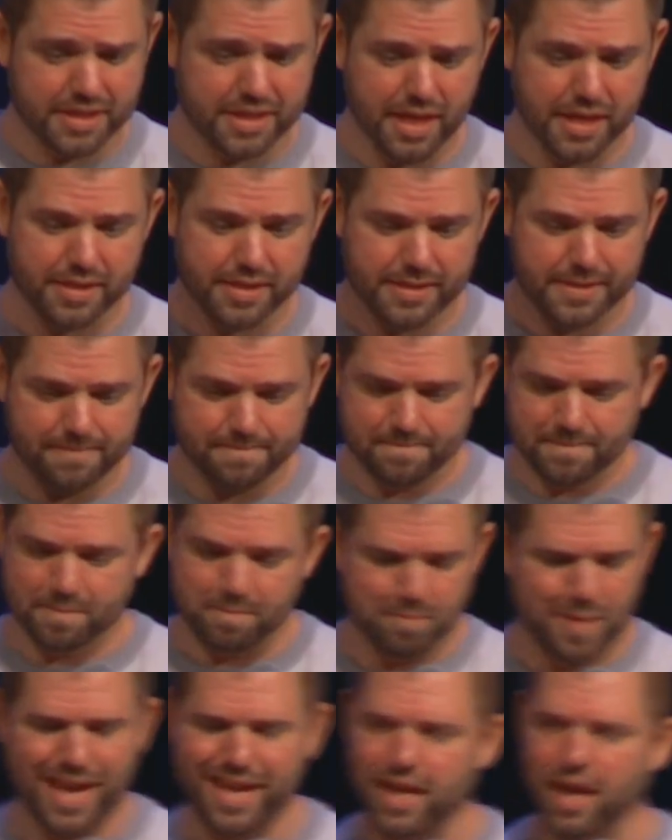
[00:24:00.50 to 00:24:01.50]
he says,
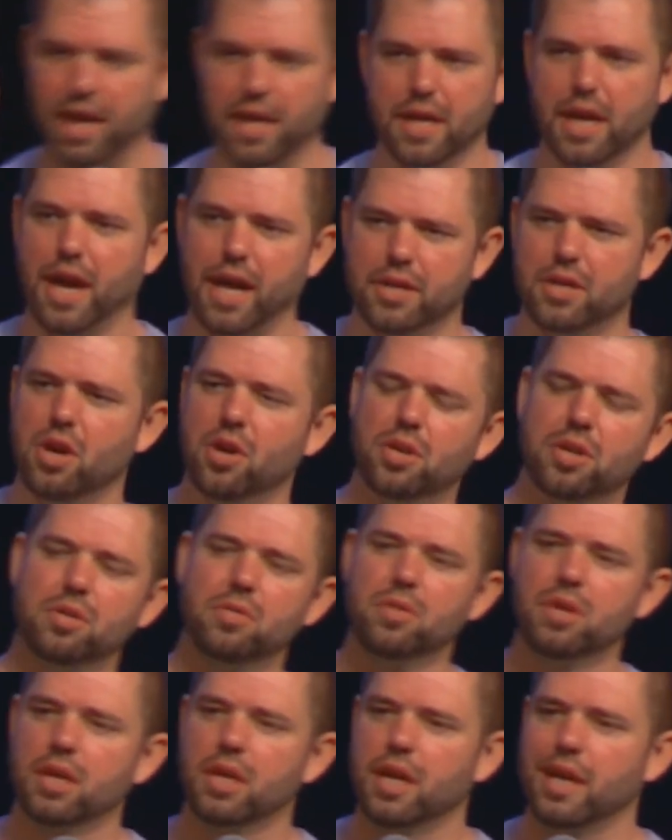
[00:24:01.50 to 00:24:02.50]
Mike, I, I know you,